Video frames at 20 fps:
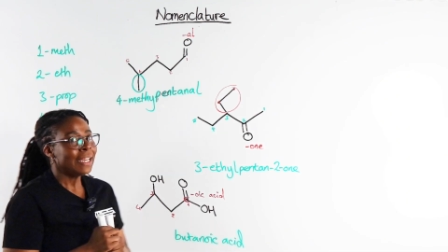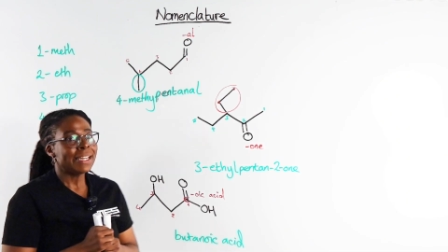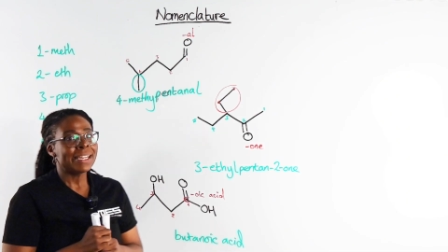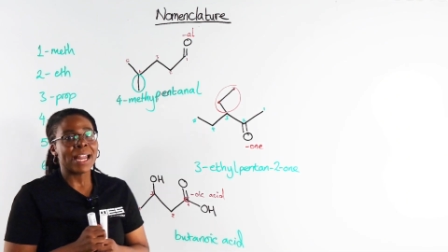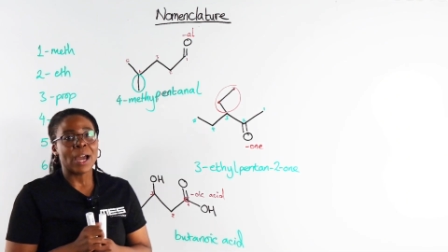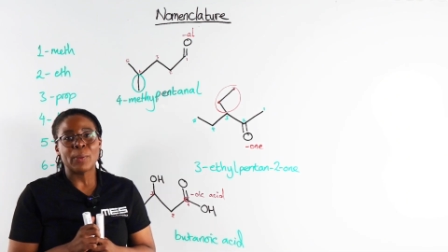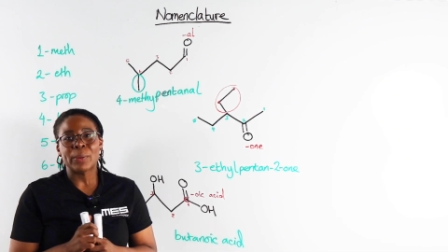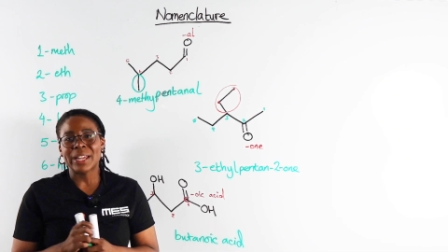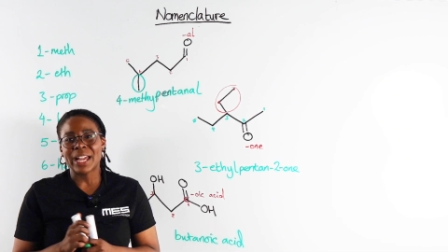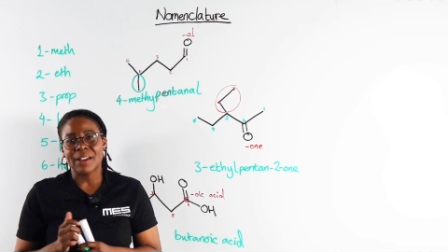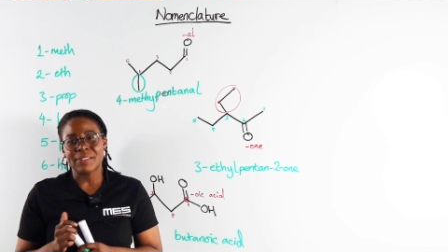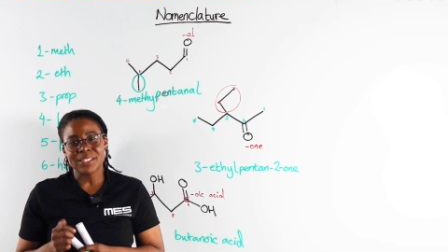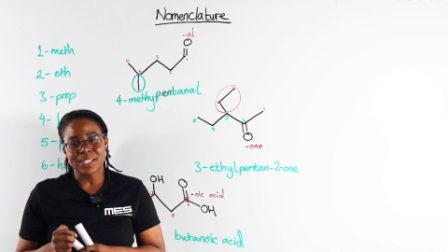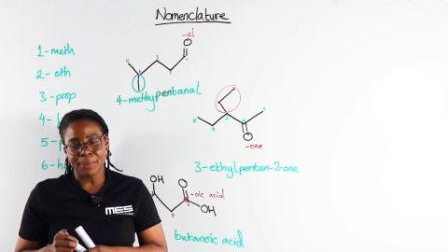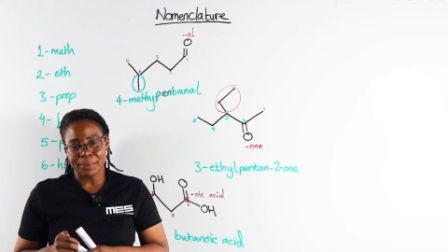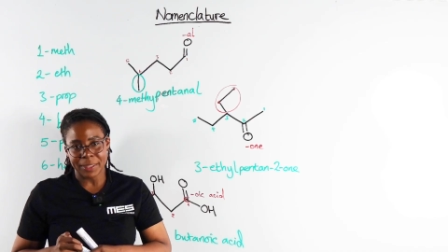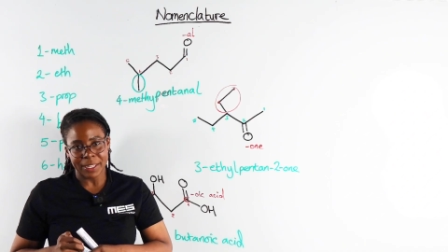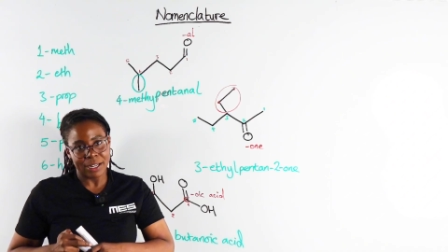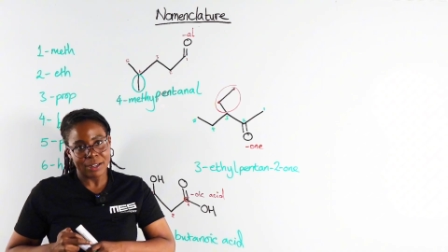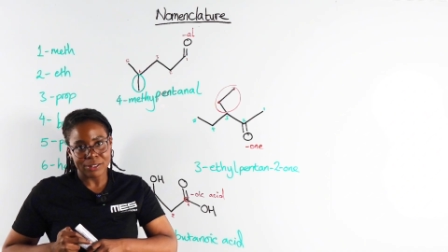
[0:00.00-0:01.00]
Now we have
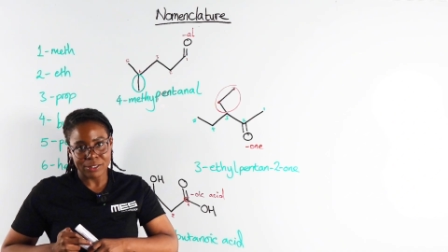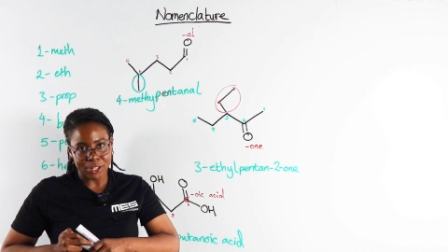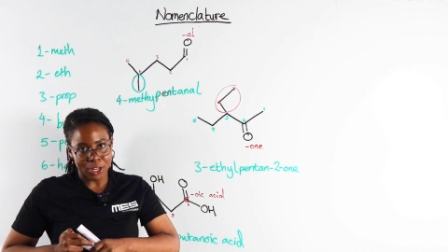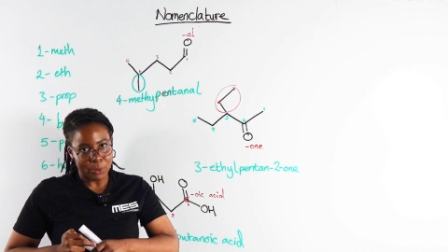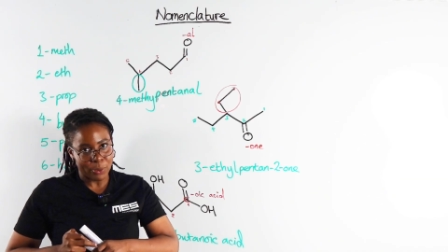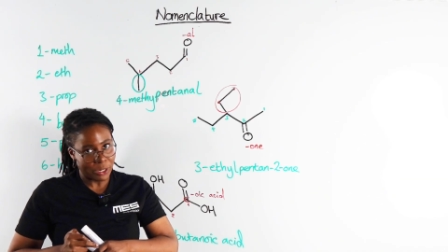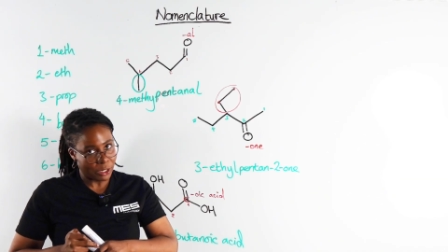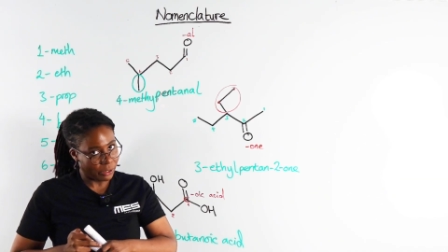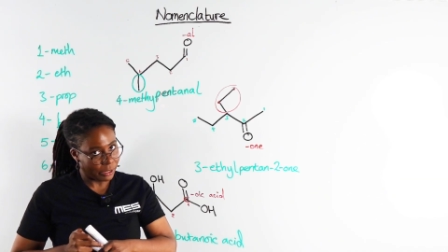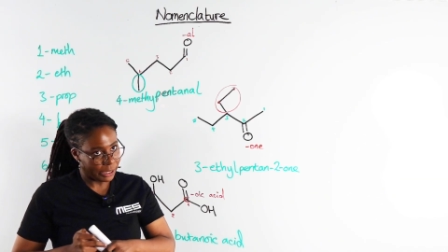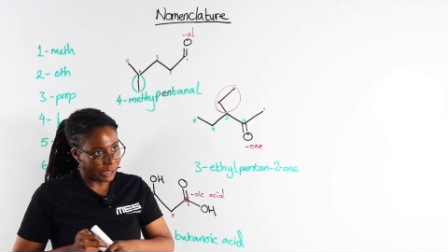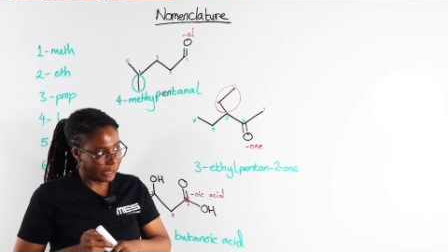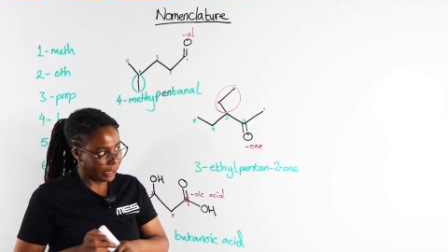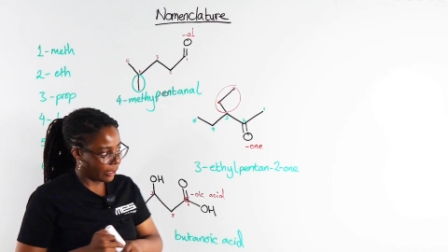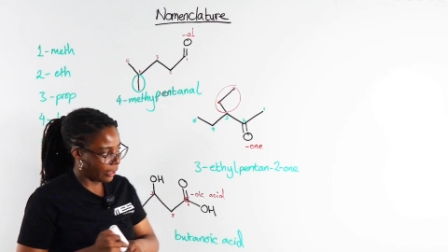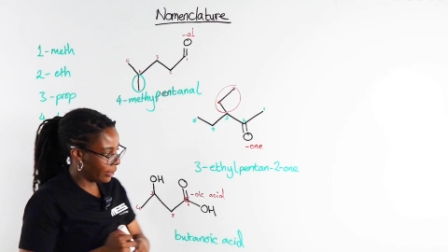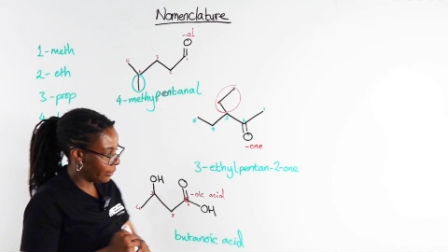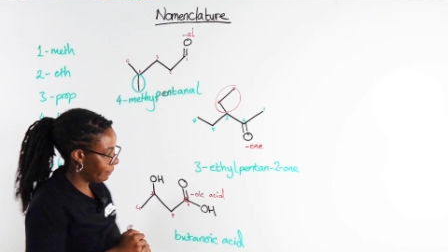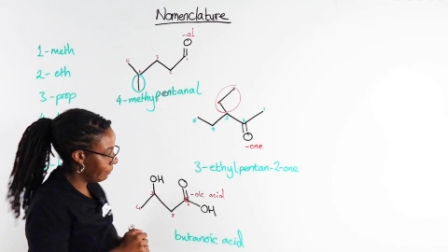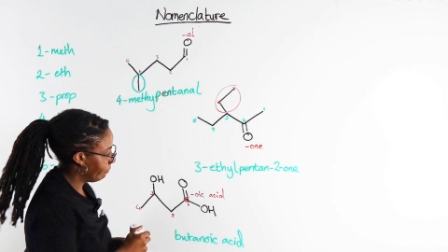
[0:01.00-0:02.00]
something else going on
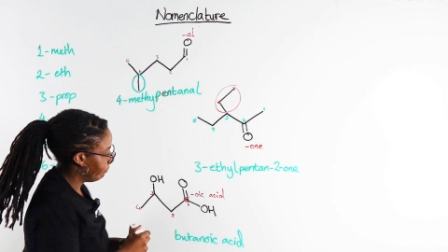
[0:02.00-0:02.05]
here.